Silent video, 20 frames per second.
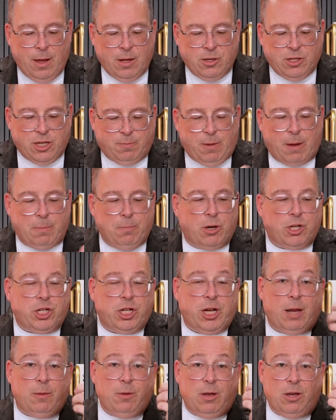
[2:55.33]
Just by
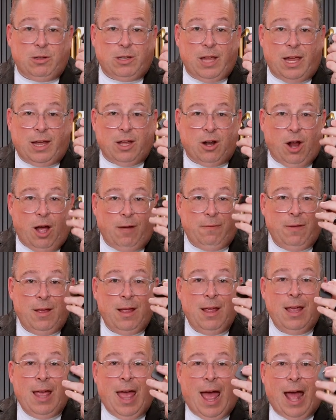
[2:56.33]
pushing it, you take it off,
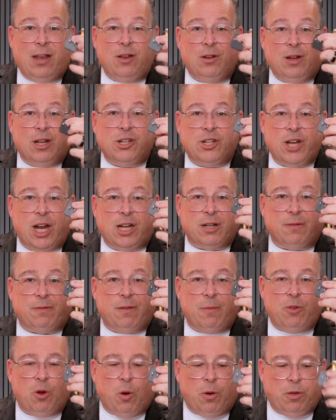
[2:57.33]
and you can change it
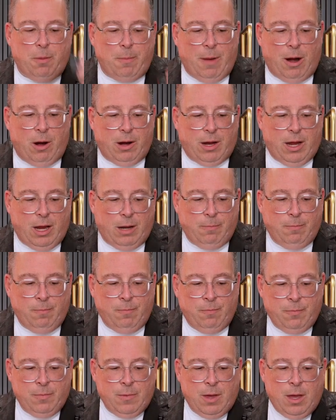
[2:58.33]
from North American
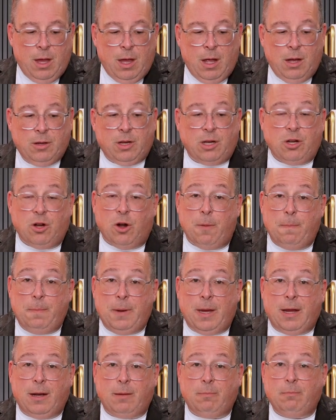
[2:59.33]
to
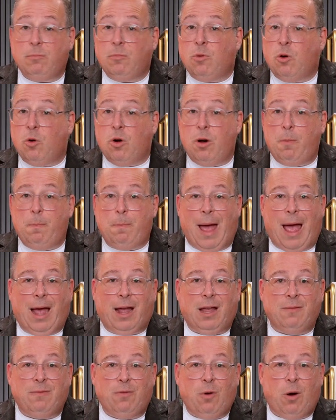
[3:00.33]
European or
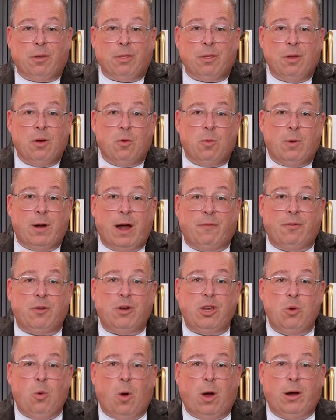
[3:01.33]
back and forth, whatever
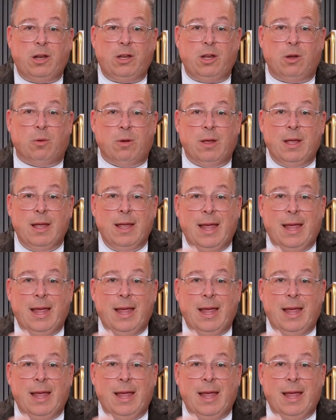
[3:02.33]
you want to do.